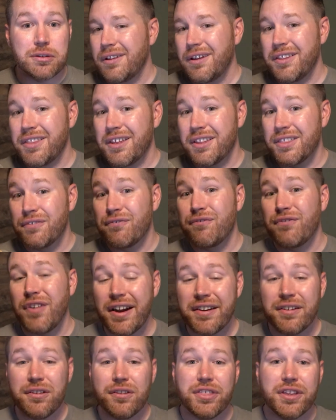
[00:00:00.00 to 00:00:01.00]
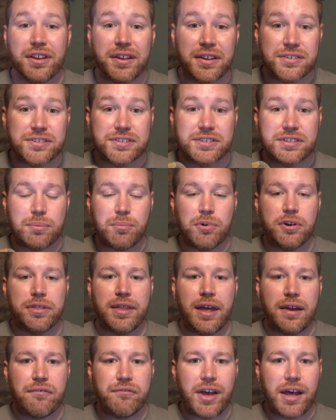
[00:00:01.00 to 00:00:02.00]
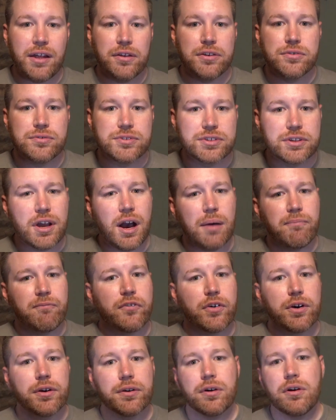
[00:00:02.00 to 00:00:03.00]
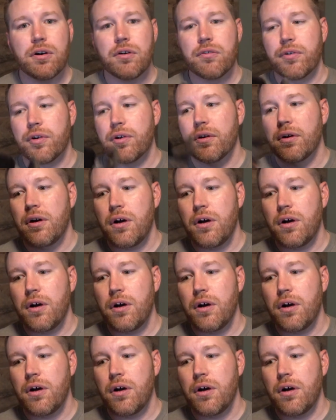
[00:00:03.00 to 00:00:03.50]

I think the final thing is someone that values comfort over